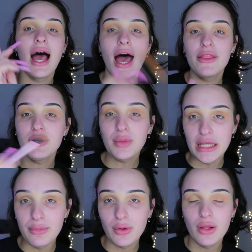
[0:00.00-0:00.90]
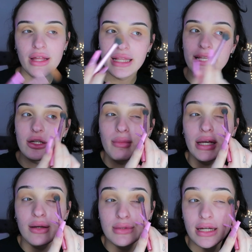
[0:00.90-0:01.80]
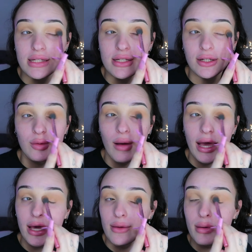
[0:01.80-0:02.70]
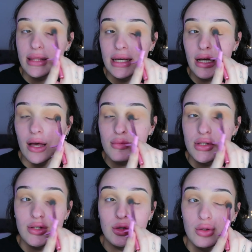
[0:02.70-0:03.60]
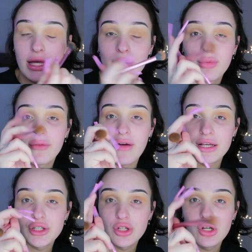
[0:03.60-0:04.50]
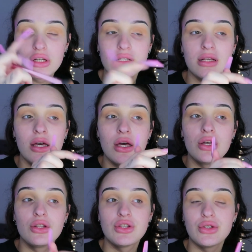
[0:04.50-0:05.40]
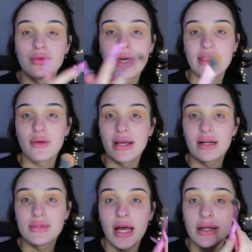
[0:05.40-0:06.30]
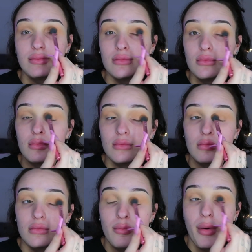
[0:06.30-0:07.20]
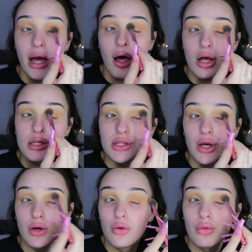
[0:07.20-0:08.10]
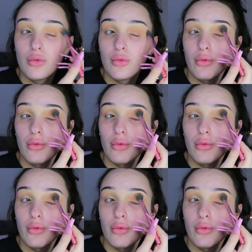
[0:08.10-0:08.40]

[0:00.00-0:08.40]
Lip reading: other people, they like their makeup done a certain way, but they come to like professionals to get their makeup done. But also,